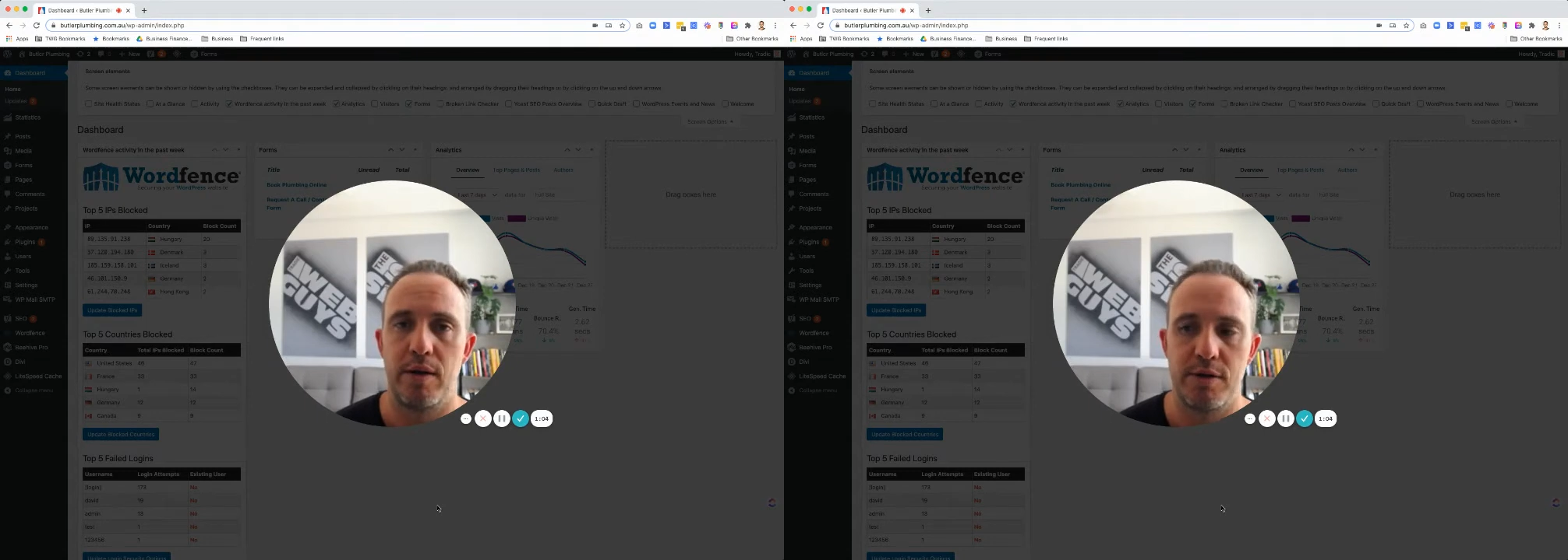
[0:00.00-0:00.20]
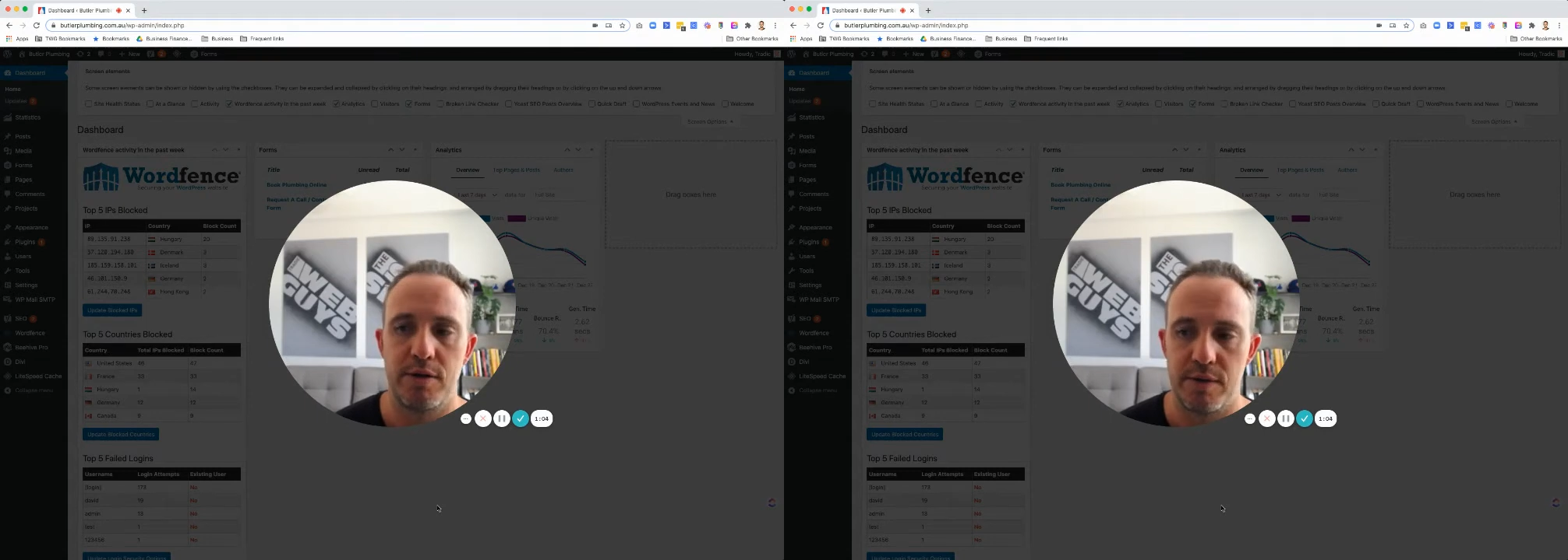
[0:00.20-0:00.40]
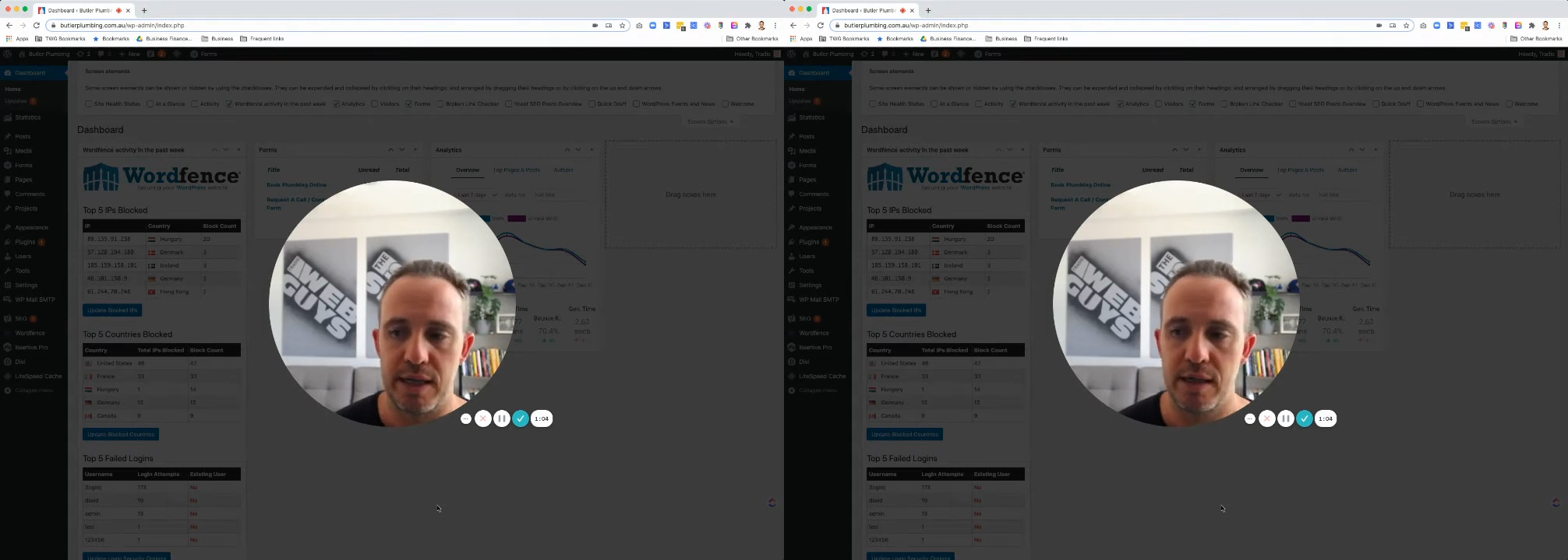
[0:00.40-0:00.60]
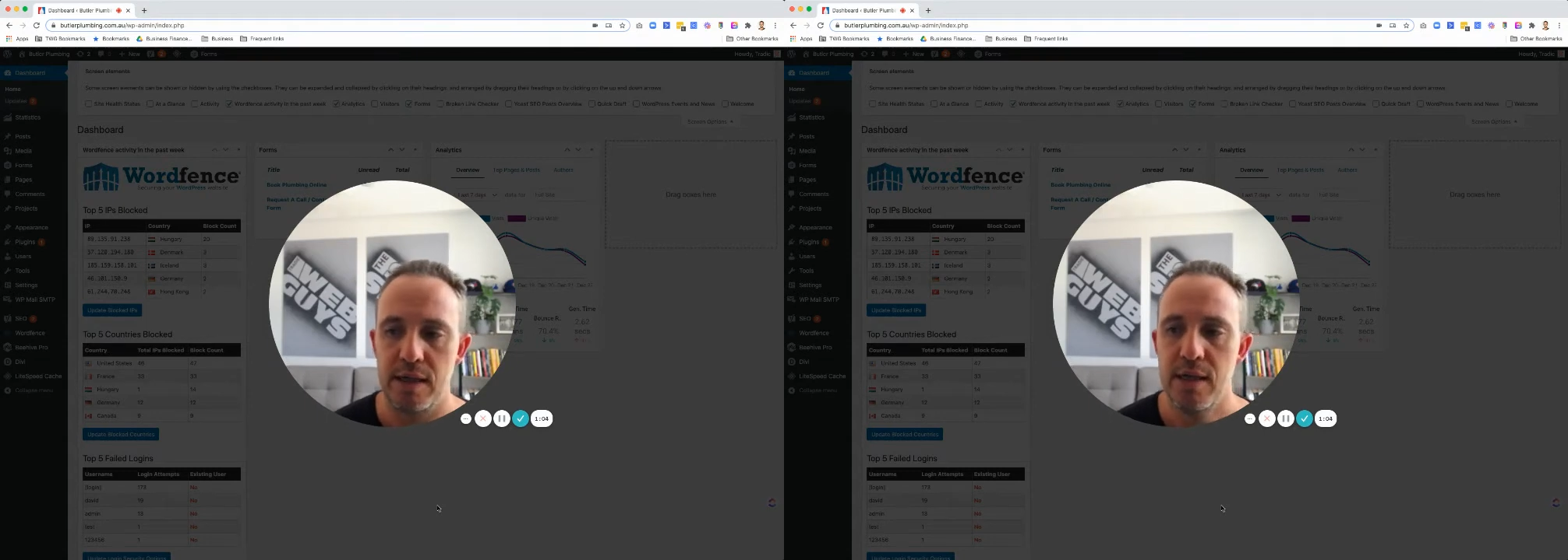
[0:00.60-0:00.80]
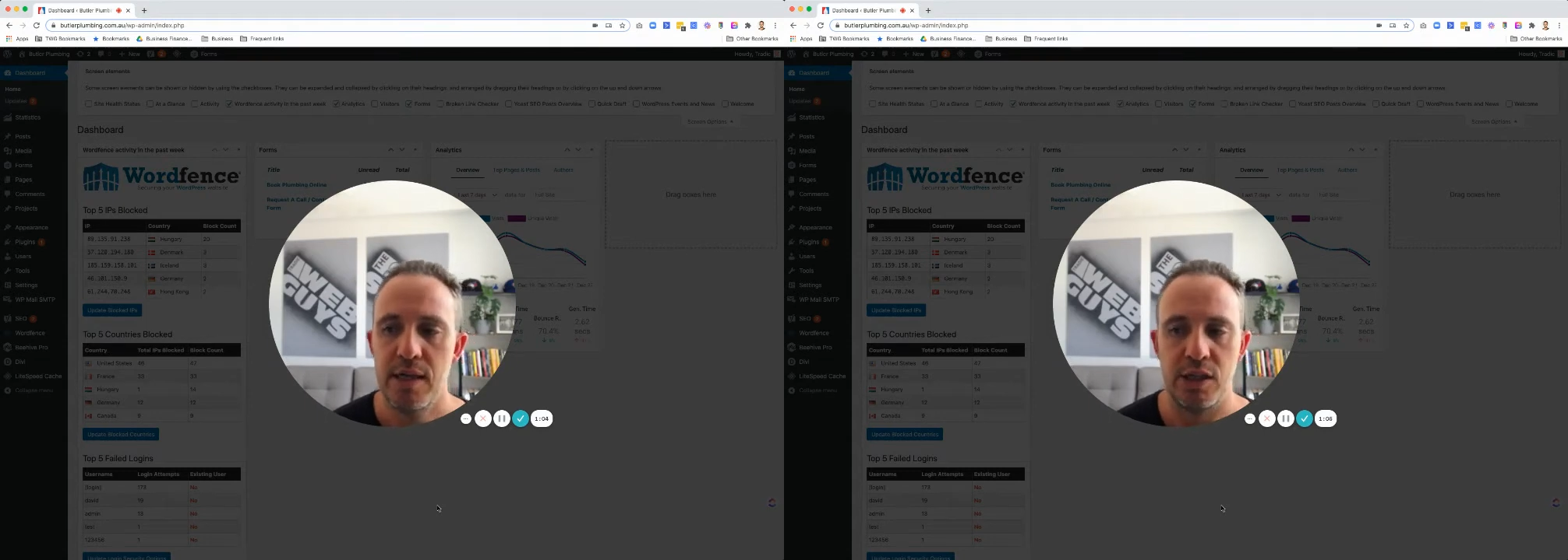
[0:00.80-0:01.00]
or something.
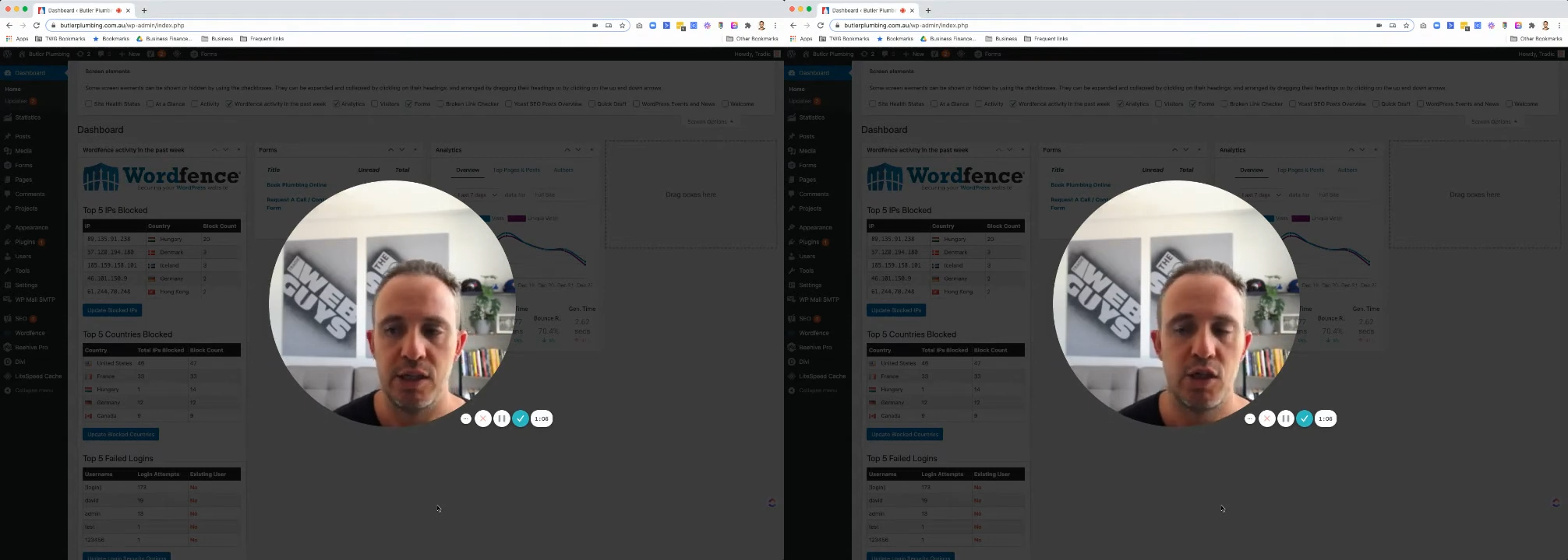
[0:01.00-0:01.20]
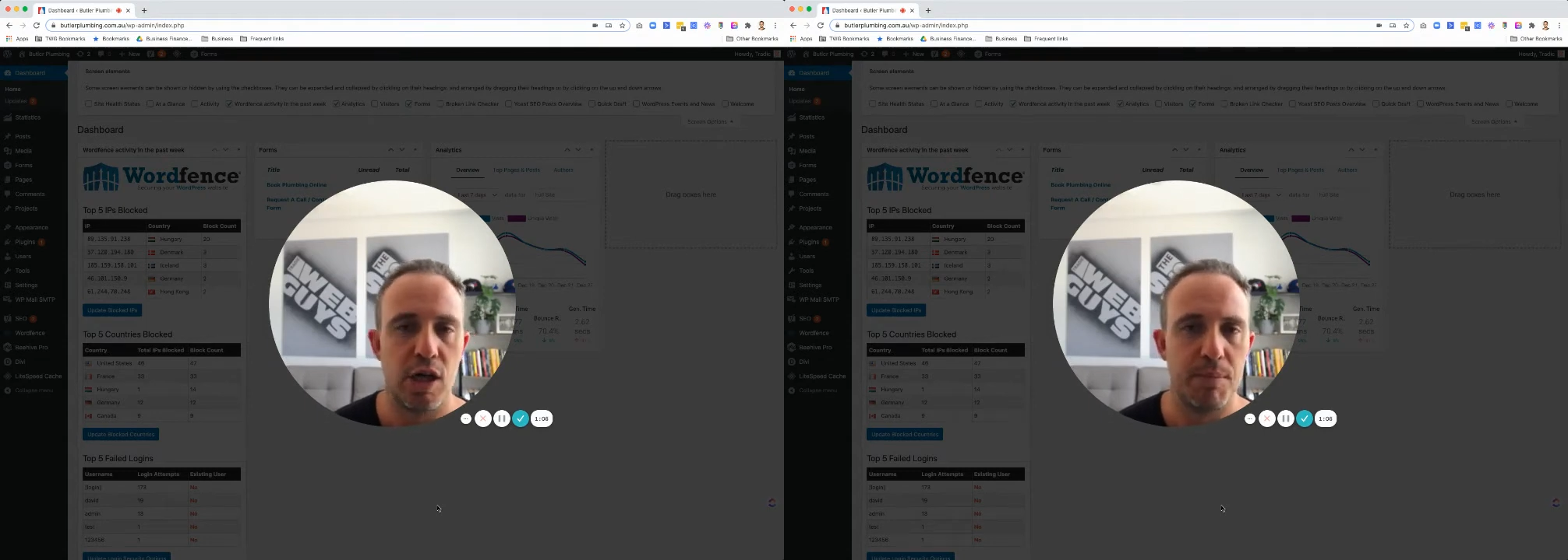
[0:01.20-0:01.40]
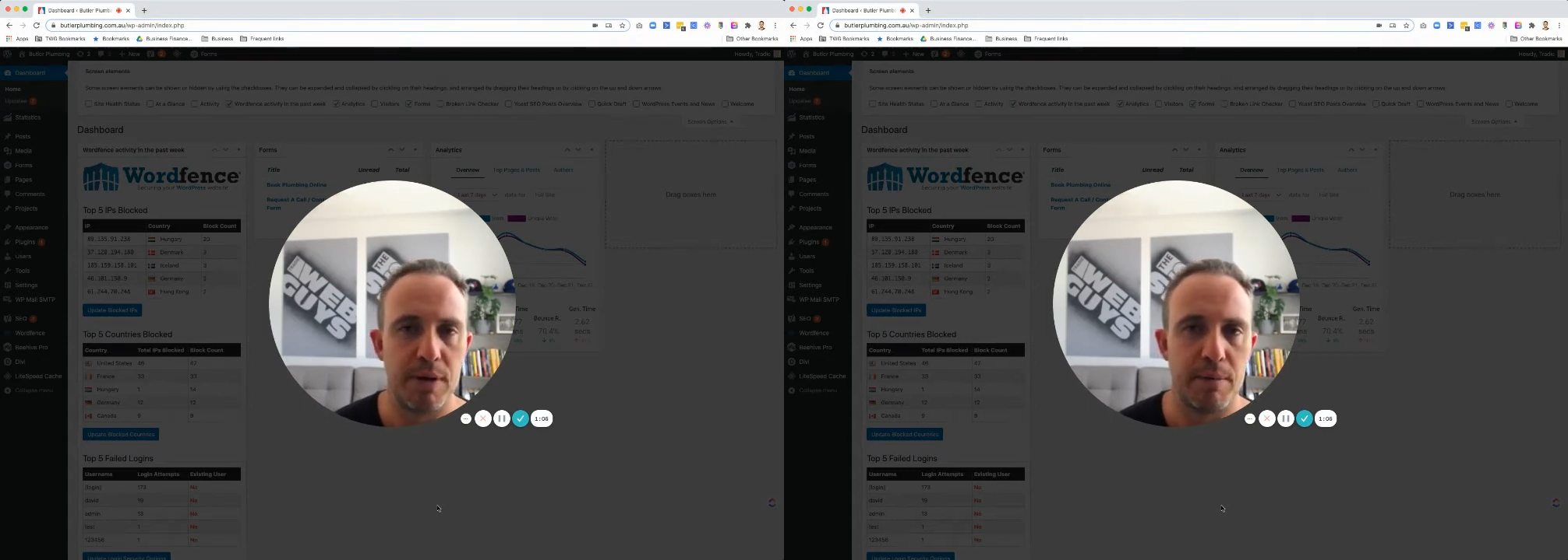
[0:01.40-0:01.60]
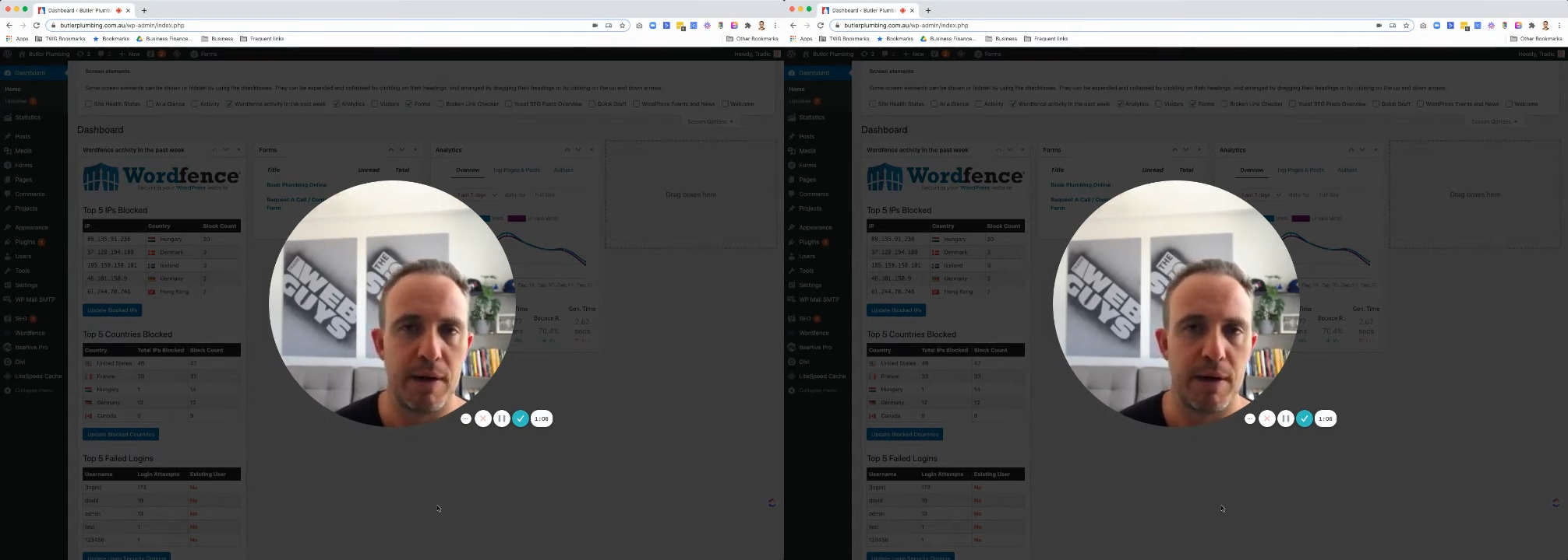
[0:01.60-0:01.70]
Just jump in and